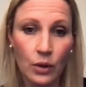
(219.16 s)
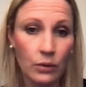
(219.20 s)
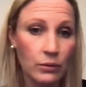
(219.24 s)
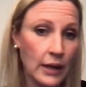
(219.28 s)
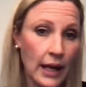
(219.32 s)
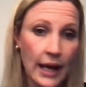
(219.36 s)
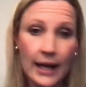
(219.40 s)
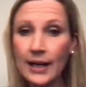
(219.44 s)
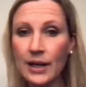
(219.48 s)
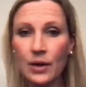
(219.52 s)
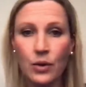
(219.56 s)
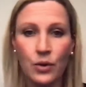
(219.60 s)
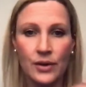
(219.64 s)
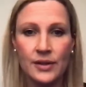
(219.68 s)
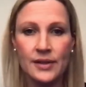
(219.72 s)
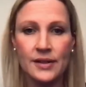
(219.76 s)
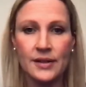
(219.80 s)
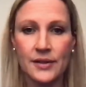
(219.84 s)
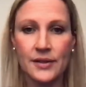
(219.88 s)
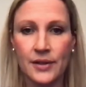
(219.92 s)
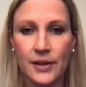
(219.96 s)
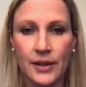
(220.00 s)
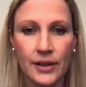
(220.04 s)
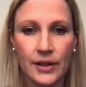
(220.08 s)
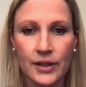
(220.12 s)
any horse
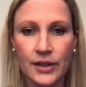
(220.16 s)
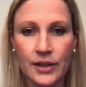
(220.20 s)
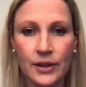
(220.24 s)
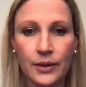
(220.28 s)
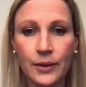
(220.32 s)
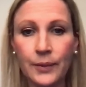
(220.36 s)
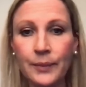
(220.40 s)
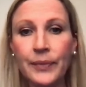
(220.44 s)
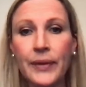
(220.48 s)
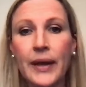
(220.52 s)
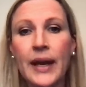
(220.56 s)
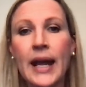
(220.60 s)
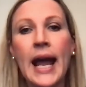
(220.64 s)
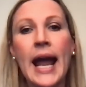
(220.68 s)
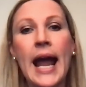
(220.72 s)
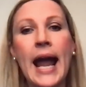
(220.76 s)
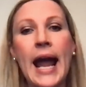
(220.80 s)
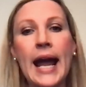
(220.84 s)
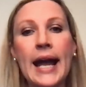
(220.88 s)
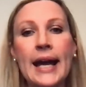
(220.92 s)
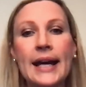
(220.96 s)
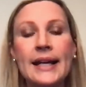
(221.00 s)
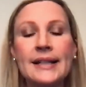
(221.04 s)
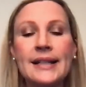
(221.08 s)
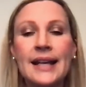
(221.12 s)
is going to do.
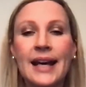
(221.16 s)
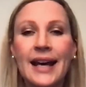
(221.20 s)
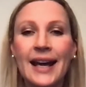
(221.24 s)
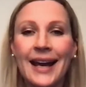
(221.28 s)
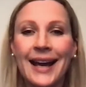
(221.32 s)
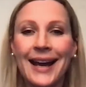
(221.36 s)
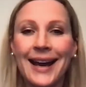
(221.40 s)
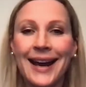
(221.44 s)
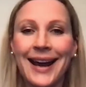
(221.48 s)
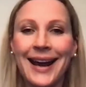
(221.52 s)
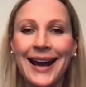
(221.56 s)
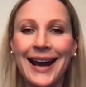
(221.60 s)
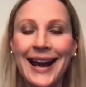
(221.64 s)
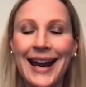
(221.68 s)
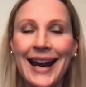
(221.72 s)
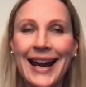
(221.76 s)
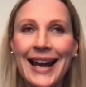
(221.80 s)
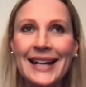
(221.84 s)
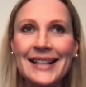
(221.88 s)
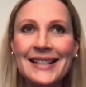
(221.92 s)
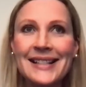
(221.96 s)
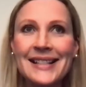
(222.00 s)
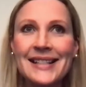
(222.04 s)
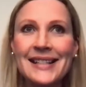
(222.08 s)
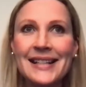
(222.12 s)
And
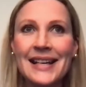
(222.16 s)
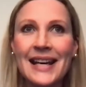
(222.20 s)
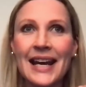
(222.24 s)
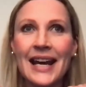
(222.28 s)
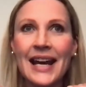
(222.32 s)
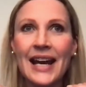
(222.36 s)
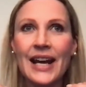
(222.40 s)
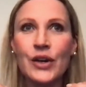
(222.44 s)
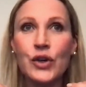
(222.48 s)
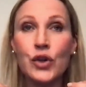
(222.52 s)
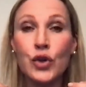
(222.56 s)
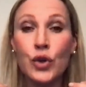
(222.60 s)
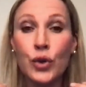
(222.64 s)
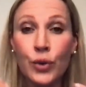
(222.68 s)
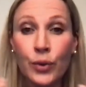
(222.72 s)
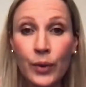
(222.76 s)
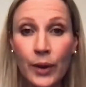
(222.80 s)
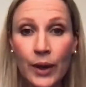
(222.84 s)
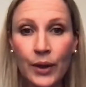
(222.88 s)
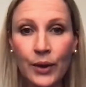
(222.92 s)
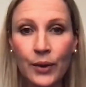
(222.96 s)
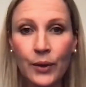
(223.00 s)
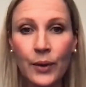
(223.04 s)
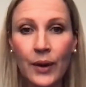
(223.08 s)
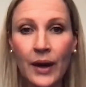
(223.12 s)
it's
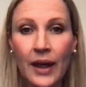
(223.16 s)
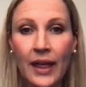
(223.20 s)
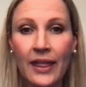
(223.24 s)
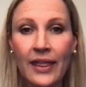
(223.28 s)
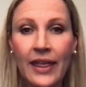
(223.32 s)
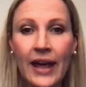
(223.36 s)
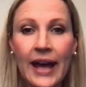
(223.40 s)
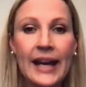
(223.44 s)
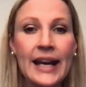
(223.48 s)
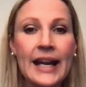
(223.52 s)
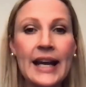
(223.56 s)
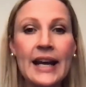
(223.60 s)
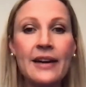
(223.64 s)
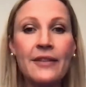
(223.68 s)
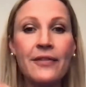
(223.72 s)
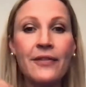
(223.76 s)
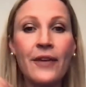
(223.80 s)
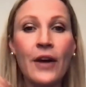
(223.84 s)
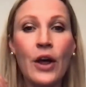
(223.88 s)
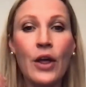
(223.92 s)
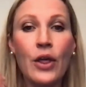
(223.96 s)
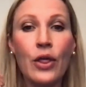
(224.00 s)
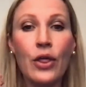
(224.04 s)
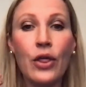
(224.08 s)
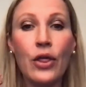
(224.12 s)
true that if
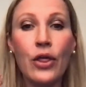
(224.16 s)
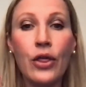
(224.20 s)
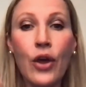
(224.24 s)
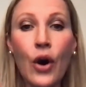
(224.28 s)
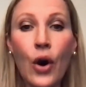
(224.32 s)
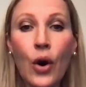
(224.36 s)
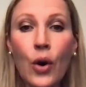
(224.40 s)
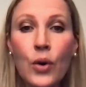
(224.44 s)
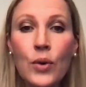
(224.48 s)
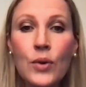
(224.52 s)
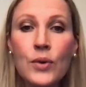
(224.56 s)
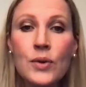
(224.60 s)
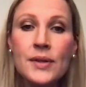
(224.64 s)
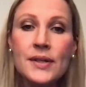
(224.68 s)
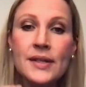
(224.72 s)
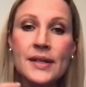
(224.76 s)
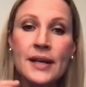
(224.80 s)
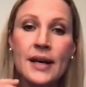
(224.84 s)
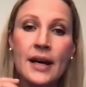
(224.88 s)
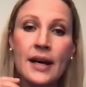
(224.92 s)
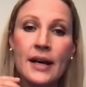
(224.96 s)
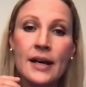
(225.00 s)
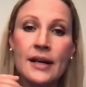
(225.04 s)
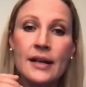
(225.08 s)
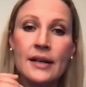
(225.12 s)
those
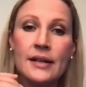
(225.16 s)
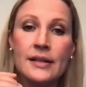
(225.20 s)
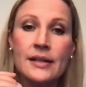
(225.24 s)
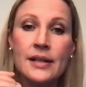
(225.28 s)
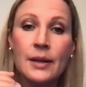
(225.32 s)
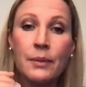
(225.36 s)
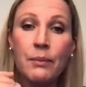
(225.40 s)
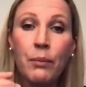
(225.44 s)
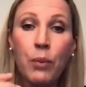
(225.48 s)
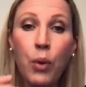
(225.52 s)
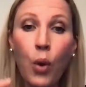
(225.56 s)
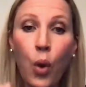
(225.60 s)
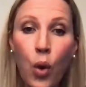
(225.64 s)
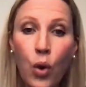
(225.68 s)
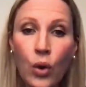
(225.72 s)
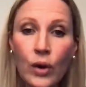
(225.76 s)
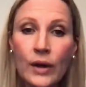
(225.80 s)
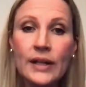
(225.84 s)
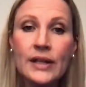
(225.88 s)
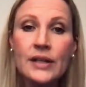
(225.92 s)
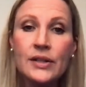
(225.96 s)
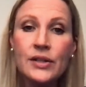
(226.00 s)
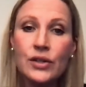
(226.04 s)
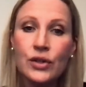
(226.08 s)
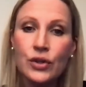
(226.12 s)

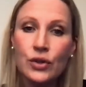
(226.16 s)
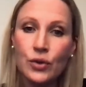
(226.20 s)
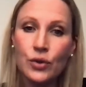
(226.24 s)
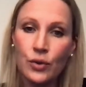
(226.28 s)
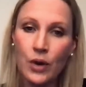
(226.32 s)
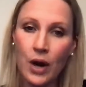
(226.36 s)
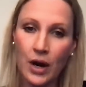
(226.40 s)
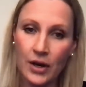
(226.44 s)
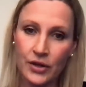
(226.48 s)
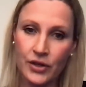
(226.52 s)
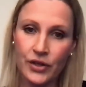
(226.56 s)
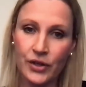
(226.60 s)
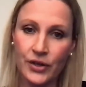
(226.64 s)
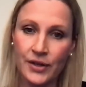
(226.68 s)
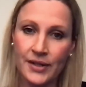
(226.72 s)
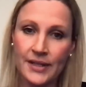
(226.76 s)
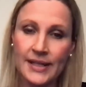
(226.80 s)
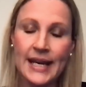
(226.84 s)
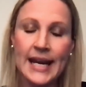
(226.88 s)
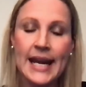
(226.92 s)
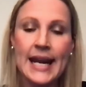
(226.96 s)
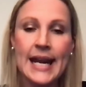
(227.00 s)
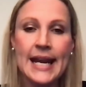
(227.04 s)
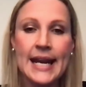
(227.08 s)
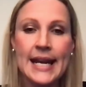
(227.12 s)
supporting structures
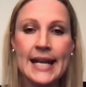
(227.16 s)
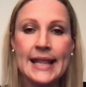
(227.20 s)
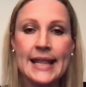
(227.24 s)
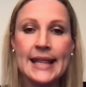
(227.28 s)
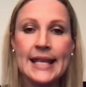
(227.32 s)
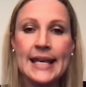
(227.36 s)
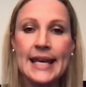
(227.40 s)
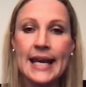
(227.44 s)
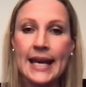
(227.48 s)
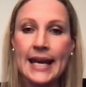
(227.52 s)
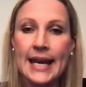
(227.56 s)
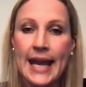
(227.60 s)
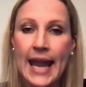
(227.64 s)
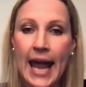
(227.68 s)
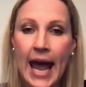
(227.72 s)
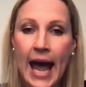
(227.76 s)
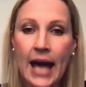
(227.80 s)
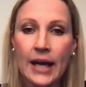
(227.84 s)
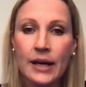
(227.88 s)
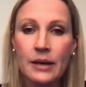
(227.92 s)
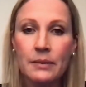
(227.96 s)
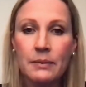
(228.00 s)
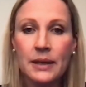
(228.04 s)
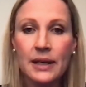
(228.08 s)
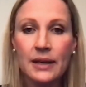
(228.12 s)
in the
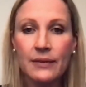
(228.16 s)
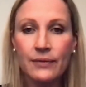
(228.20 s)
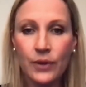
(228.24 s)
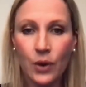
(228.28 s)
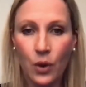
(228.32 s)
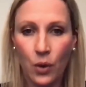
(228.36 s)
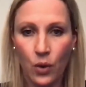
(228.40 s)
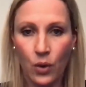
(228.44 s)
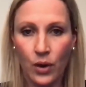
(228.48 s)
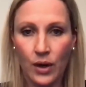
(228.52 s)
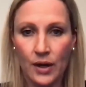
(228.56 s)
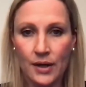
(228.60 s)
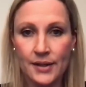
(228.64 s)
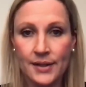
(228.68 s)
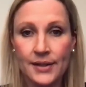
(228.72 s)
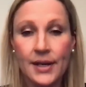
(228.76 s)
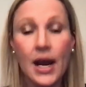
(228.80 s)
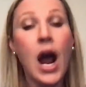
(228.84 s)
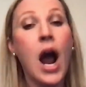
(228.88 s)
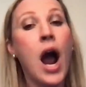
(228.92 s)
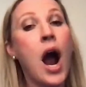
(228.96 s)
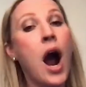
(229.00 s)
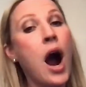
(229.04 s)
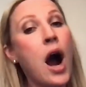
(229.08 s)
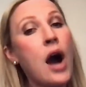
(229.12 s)
anatomy of the horse
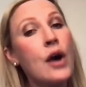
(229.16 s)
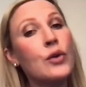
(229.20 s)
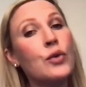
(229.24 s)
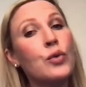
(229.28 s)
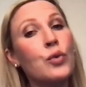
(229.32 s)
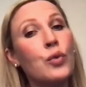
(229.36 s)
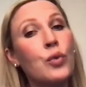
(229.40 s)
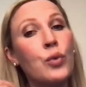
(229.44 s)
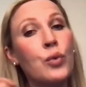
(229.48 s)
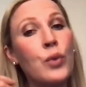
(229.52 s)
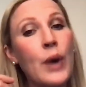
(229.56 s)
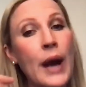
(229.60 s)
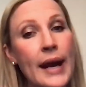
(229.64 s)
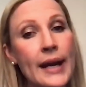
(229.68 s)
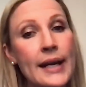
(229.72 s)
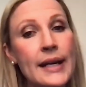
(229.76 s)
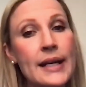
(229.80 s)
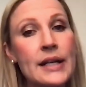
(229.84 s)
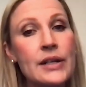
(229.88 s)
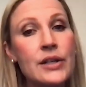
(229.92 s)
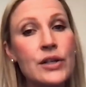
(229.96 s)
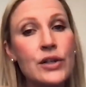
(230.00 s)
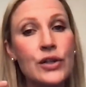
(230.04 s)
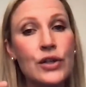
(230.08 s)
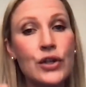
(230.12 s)
aren't
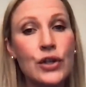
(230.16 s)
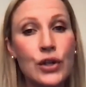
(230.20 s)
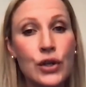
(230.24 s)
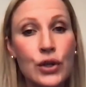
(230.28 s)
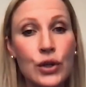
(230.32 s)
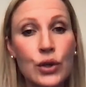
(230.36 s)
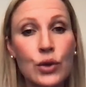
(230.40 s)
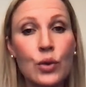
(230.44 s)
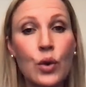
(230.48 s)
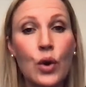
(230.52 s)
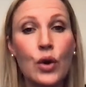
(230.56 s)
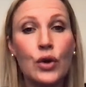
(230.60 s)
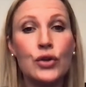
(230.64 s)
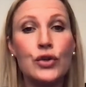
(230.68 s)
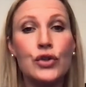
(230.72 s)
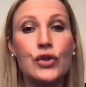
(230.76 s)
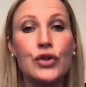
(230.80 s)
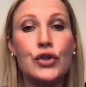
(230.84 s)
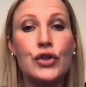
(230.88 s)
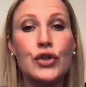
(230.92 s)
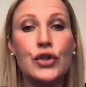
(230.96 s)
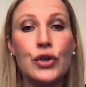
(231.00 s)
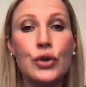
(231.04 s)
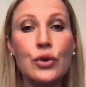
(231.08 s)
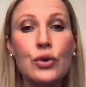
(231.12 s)
ready to
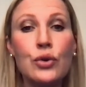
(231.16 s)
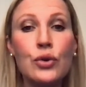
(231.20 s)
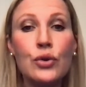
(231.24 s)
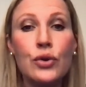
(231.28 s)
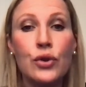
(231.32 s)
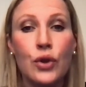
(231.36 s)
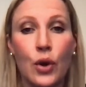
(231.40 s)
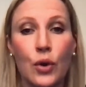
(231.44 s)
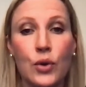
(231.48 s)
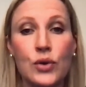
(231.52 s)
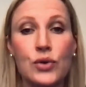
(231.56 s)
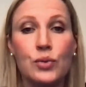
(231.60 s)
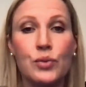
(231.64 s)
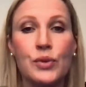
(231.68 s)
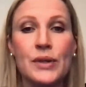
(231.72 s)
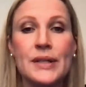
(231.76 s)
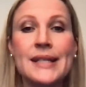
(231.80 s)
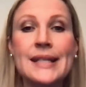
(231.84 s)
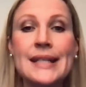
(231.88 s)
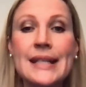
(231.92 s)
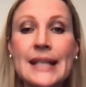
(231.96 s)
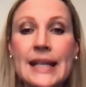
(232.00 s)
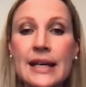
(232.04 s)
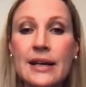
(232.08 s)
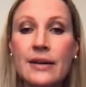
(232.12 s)

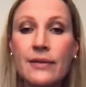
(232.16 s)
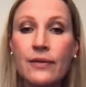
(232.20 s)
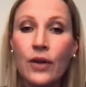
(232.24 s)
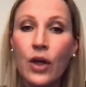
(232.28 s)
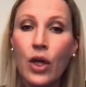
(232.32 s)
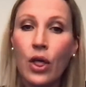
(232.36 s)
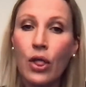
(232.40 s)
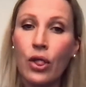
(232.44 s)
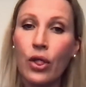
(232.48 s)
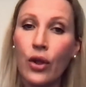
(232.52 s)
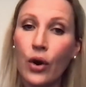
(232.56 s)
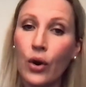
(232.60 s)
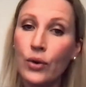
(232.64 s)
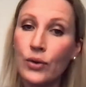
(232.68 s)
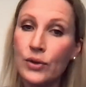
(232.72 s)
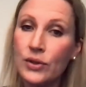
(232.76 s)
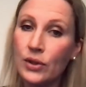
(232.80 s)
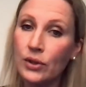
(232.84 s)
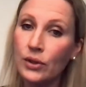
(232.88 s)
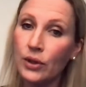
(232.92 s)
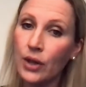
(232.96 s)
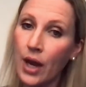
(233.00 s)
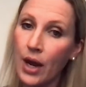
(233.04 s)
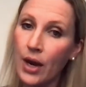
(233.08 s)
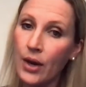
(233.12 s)
receive those
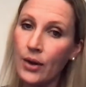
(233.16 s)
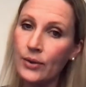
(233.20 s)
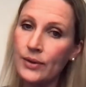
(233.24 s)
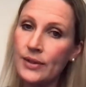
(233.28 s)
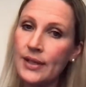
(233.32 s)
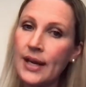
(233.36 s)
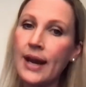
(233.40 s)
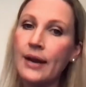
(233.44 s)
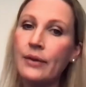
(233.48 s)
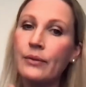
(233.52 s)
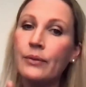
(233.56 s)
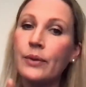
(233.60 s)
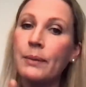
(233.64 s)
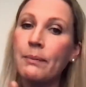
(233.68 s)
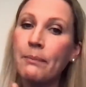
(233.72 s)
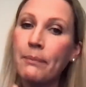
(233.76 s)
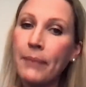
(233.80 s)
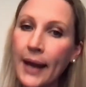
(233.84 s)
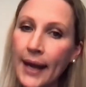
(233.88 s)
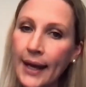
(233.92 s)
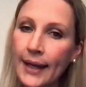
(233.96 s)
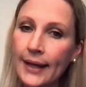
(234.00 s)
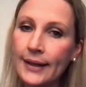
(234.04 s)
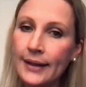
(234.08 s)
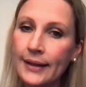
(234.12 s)
loads and
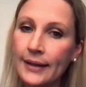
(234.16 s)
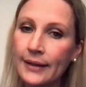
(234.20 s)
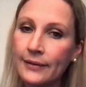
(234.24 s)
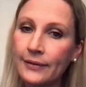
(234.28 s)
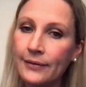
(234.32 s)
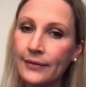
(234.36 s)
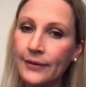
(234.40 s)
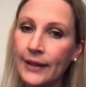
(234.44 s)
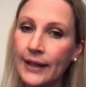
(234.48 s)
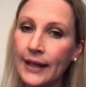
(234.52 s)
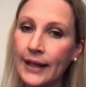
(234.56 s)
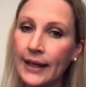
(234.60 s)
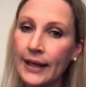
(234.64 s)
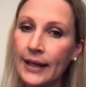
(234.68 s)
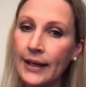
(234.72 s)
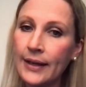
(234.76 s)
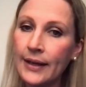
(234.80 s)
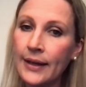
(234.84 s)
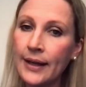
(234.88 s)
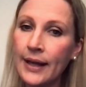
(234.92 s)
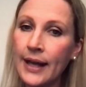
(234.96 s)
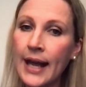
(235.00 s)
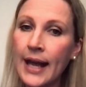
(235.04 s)
repetitively,